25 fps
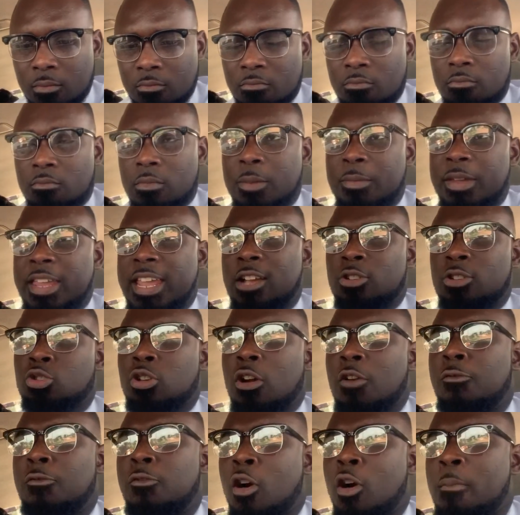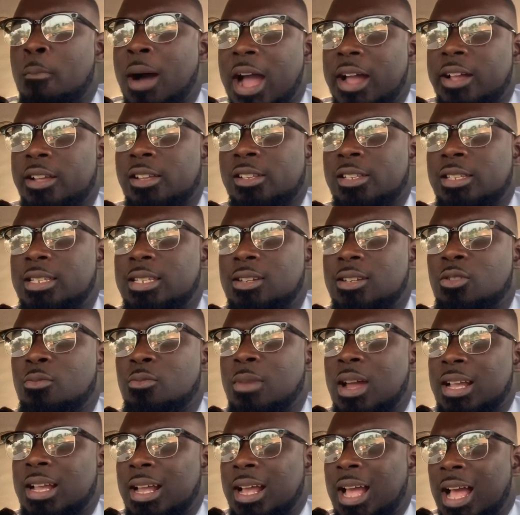me yesofo ba intino
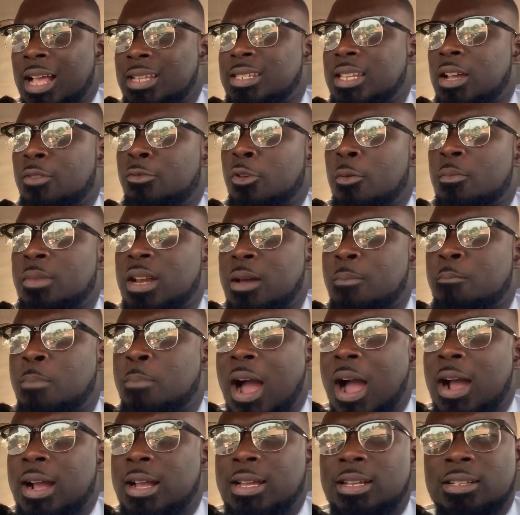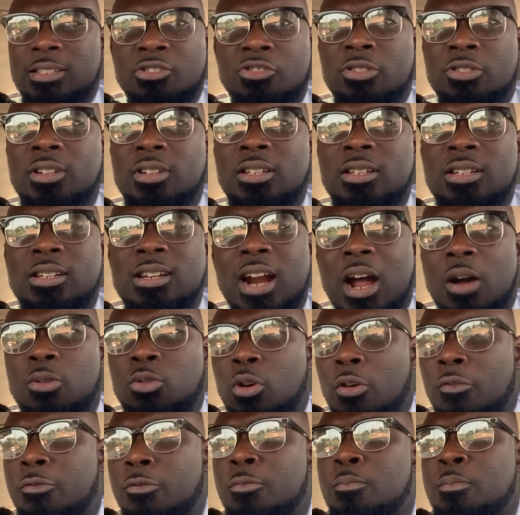mekasa from the background
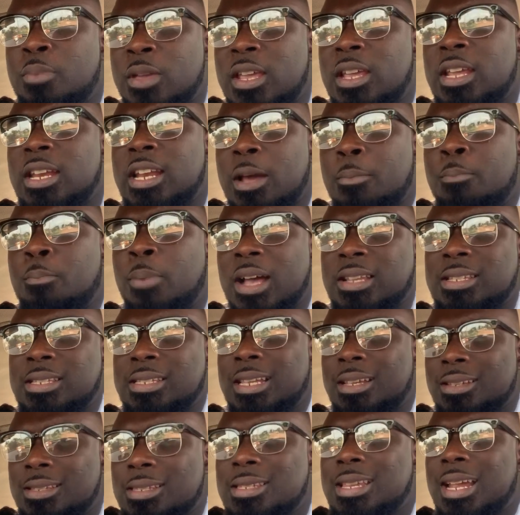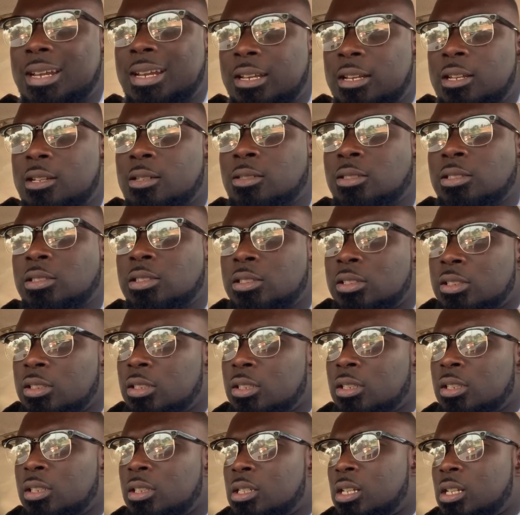of being a pastor's son.
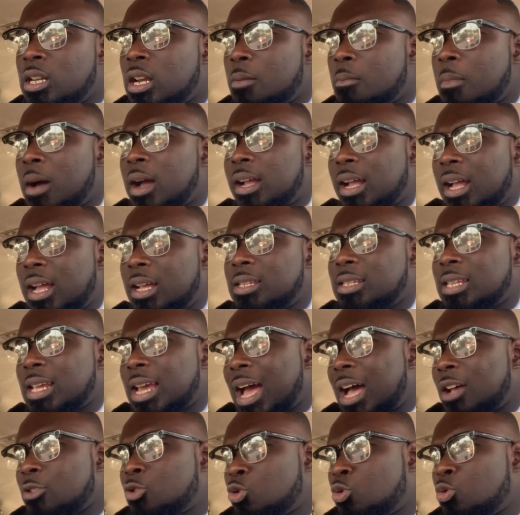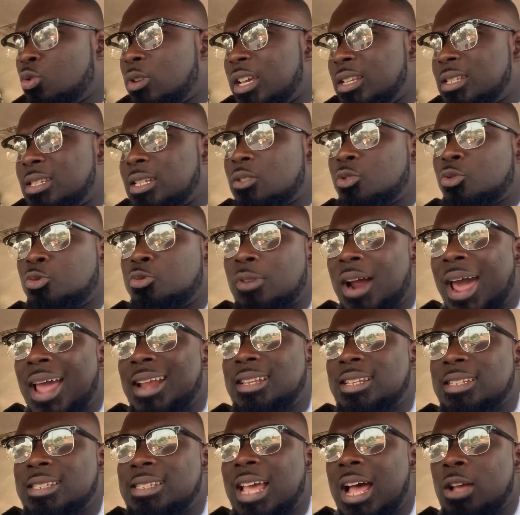Na makase aso, is it right
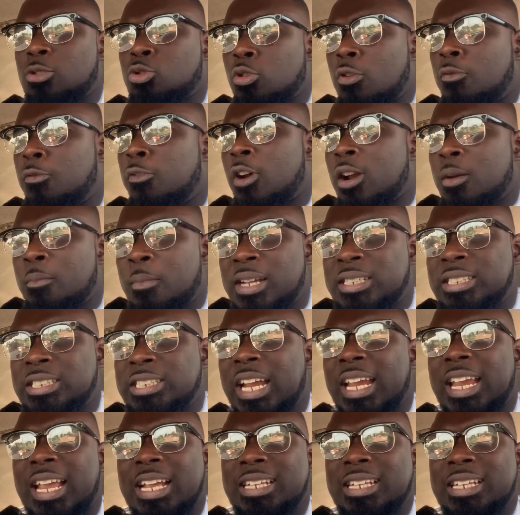to say asofo ne be share ye